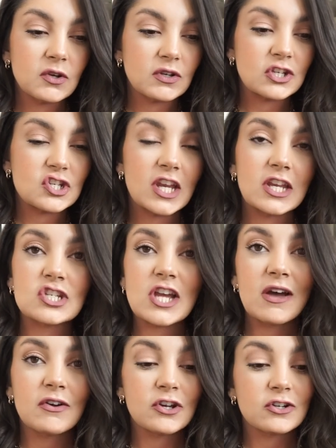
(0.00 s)
You can change
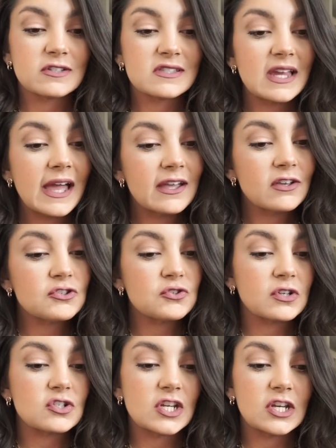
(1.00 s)
out your styles, you
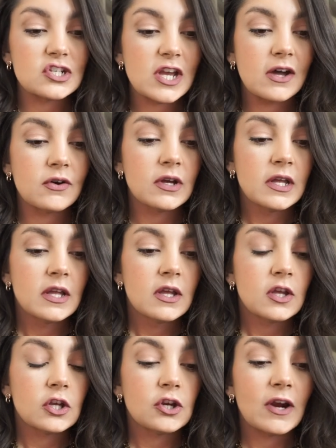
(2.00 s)
can change out
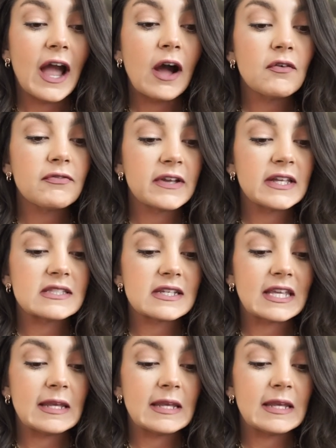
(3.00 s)
your outfits,